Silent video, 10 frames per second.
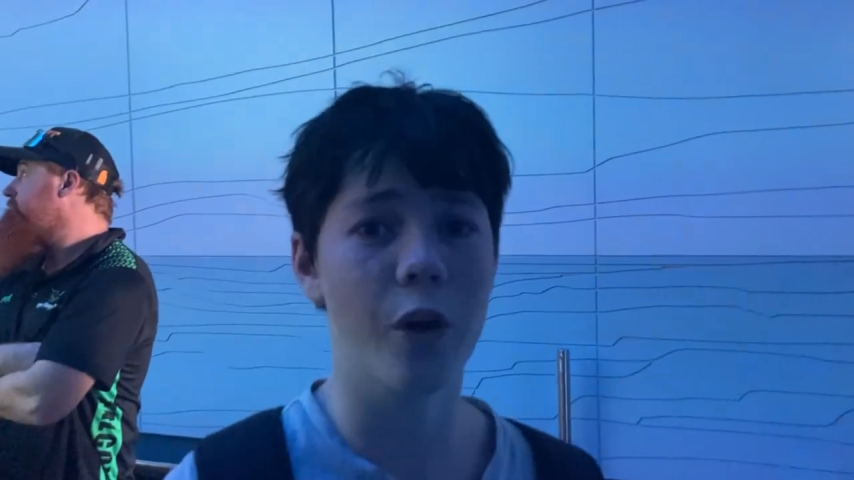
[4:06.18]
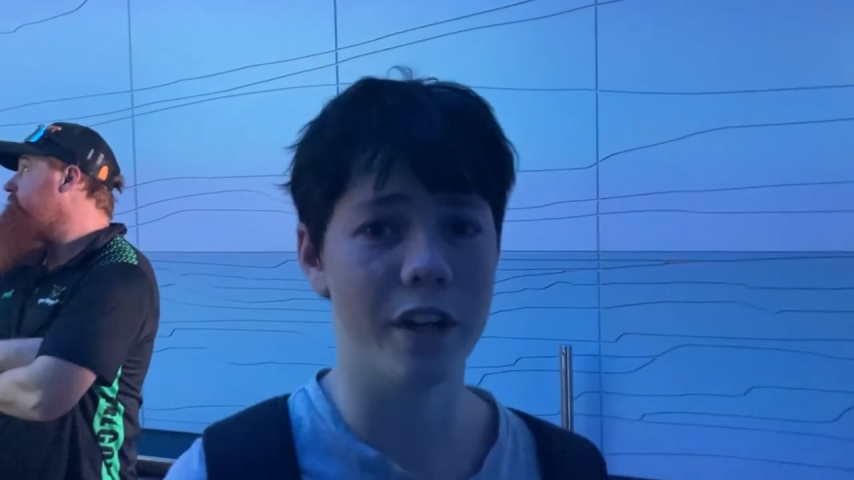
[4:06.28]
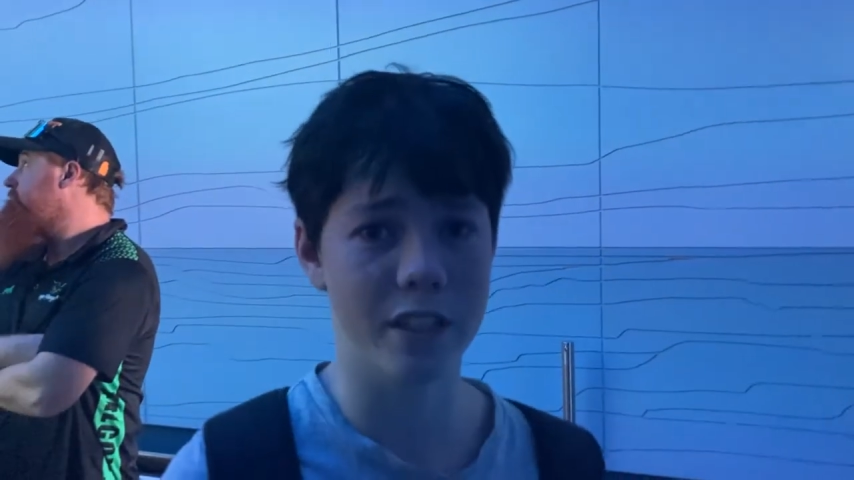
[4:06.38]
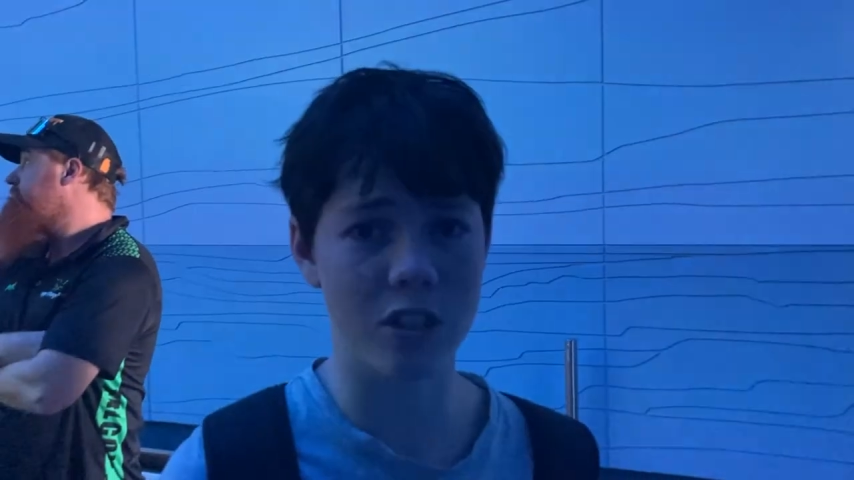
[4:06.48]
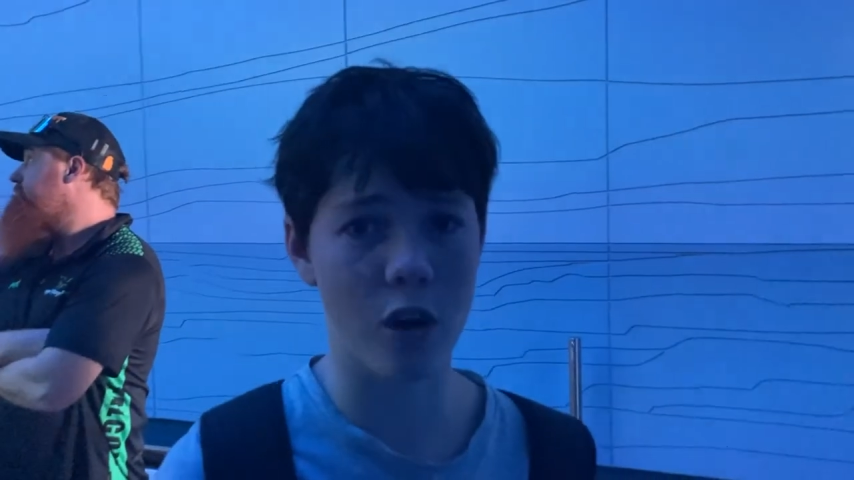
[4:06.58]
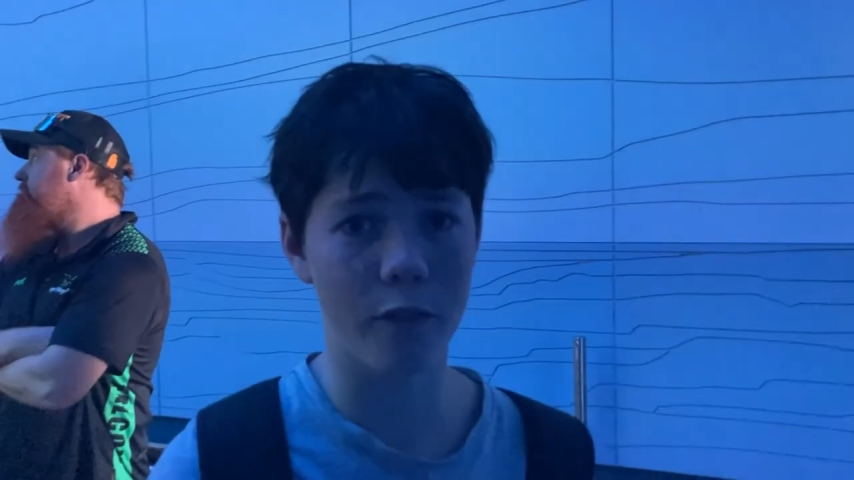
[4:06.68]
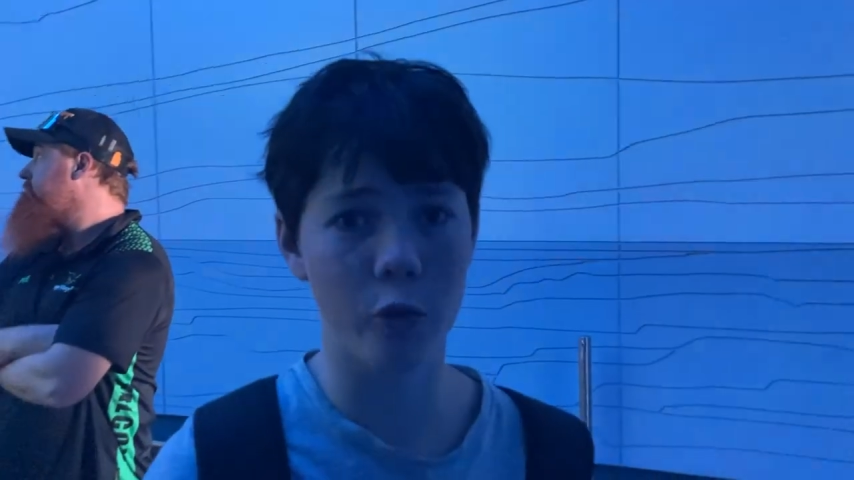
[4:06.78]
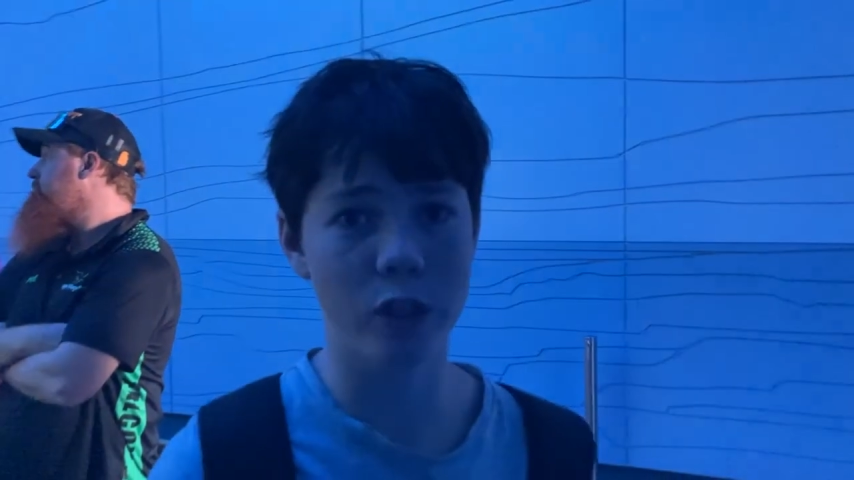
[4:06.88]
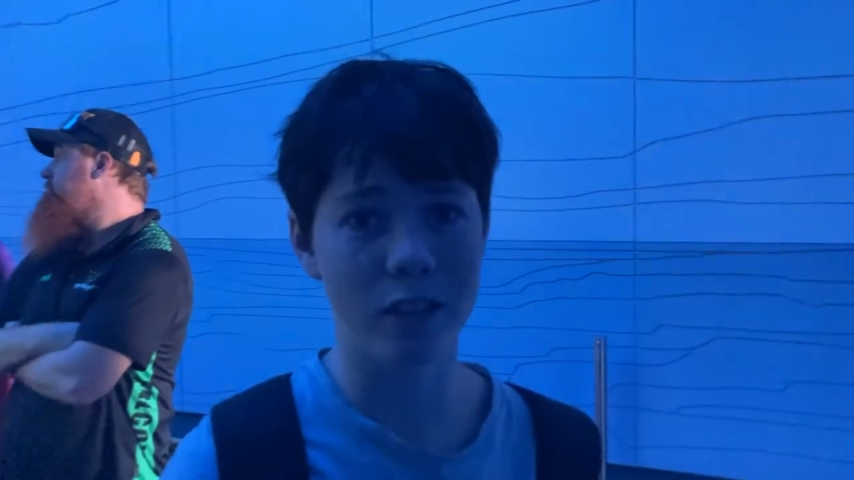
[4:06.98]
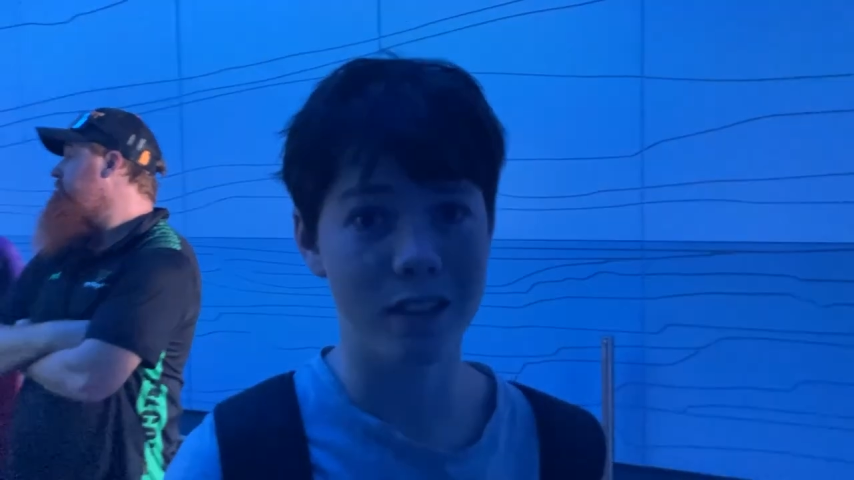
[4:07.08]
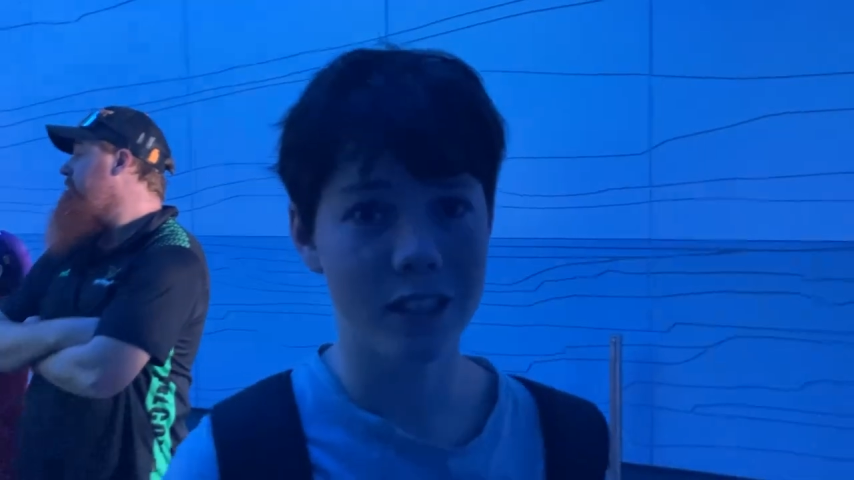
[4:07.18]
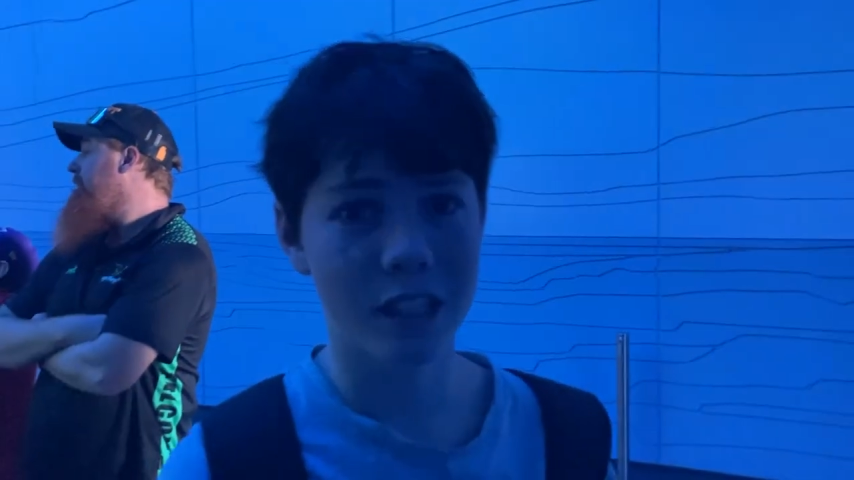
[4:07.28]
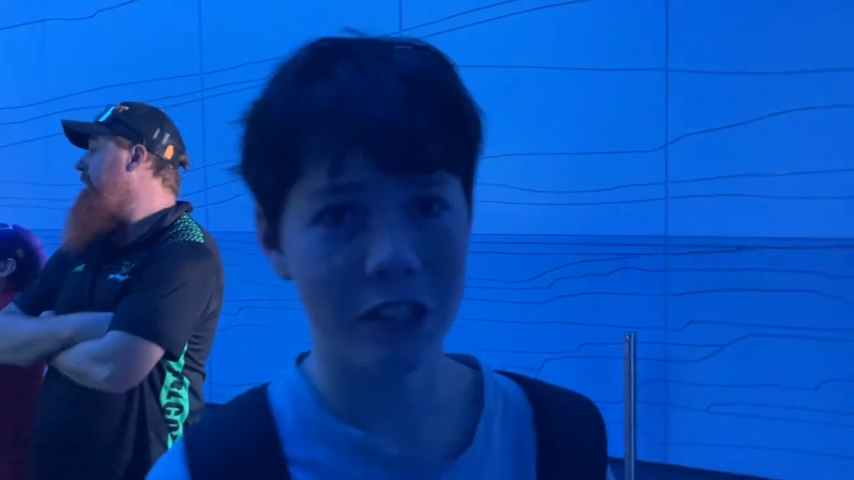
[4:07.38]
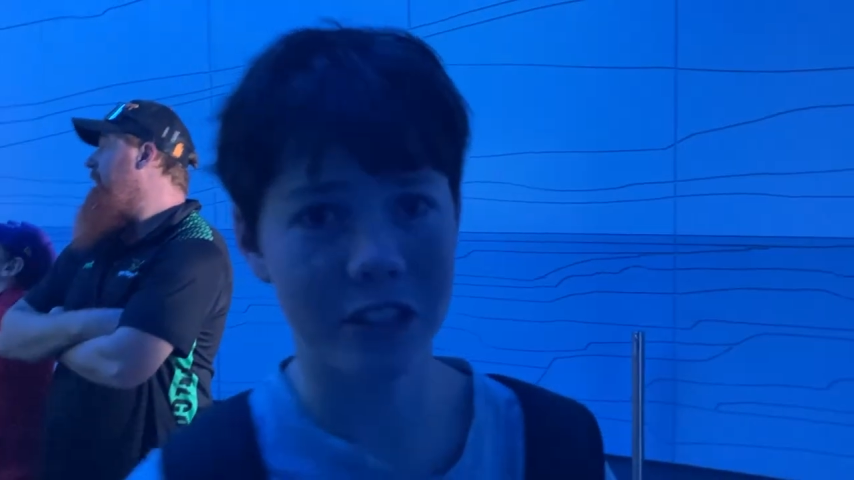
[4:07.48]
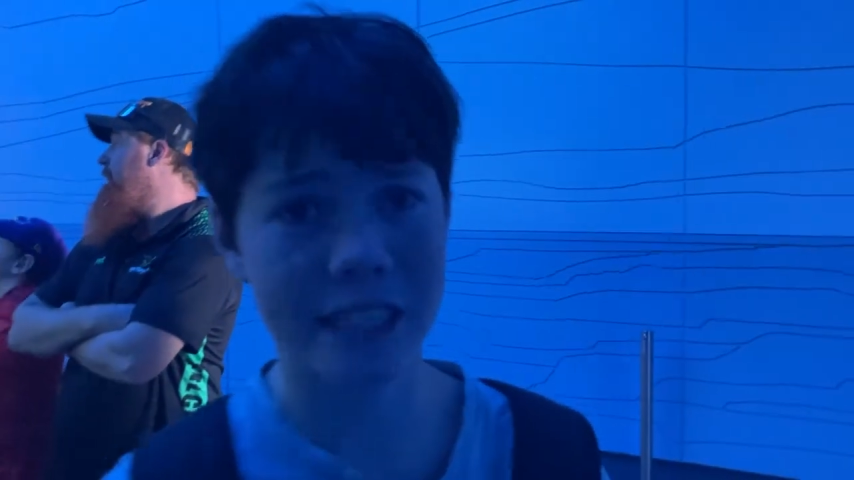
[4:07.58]
work into Sky Voyager.
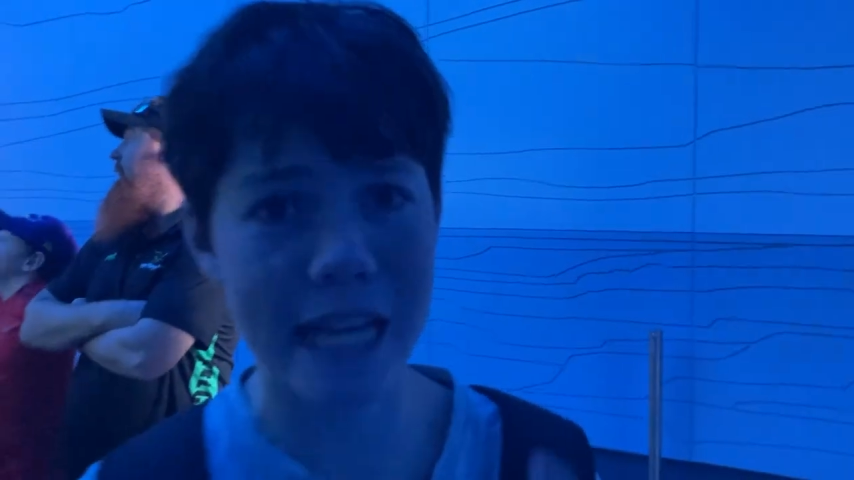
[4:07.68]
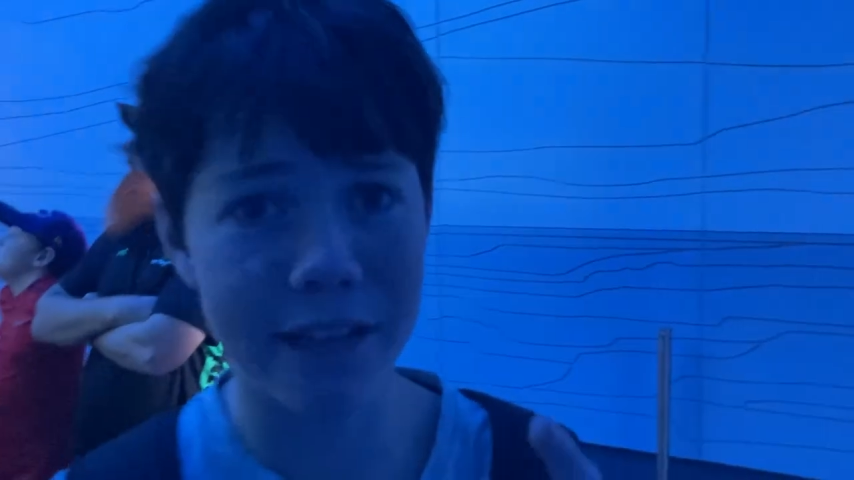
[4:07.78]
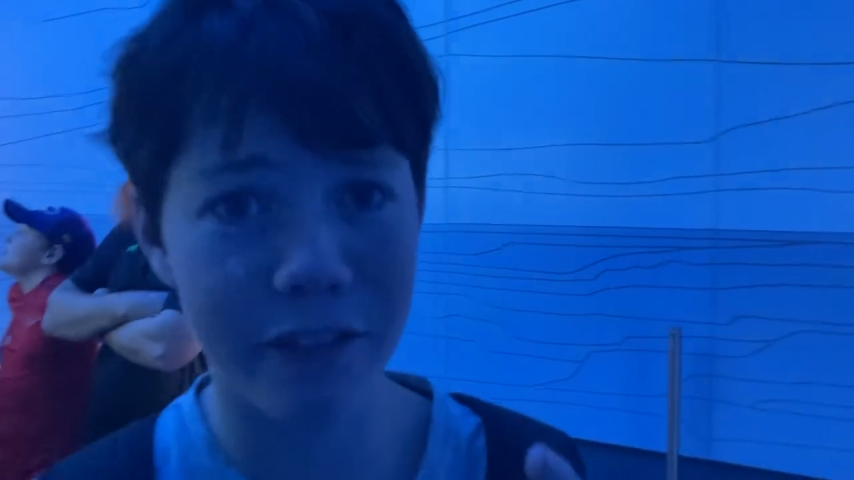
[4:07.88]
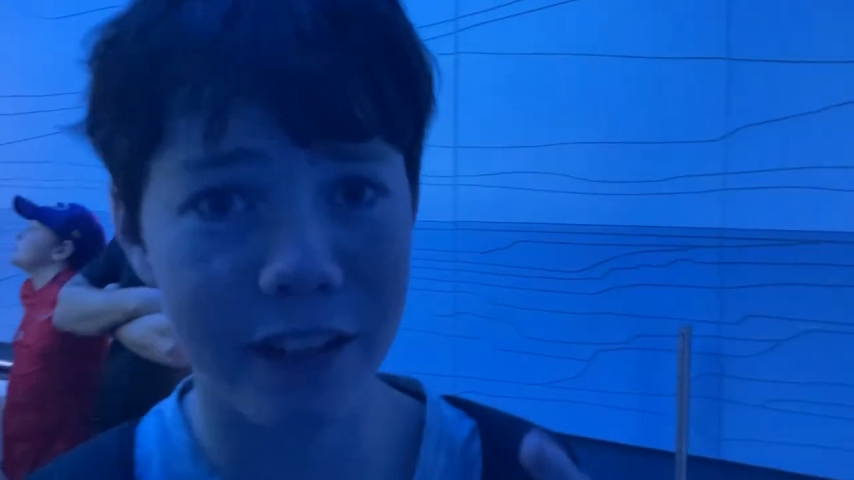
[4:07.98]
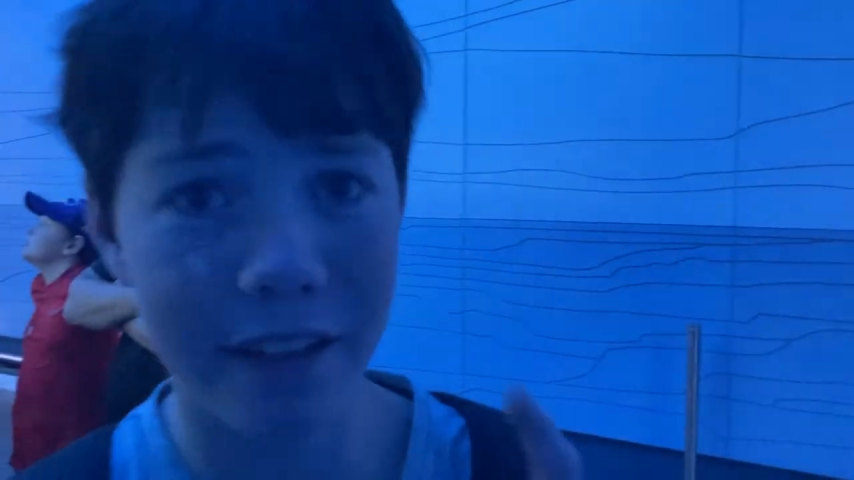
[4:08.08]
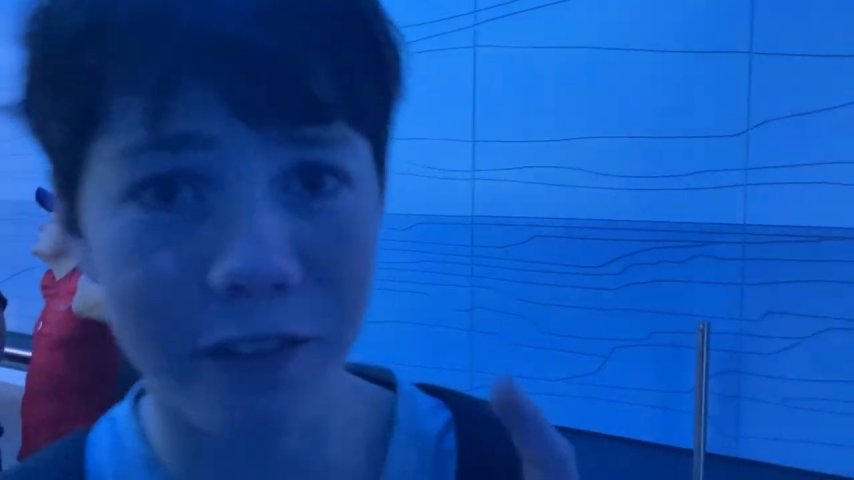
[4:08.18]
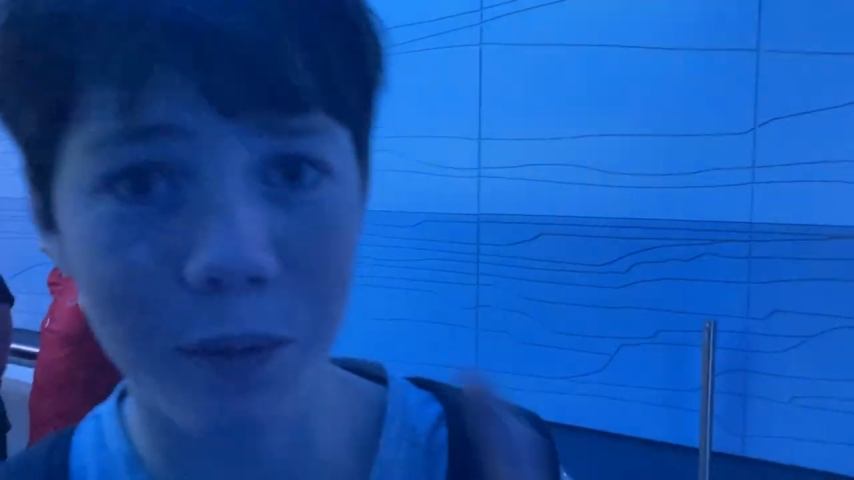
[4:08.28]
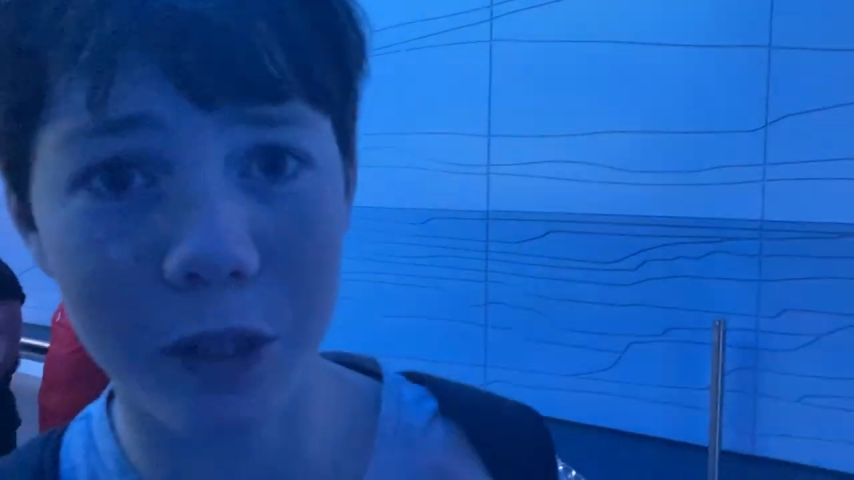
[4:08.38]
So Stephen, if you're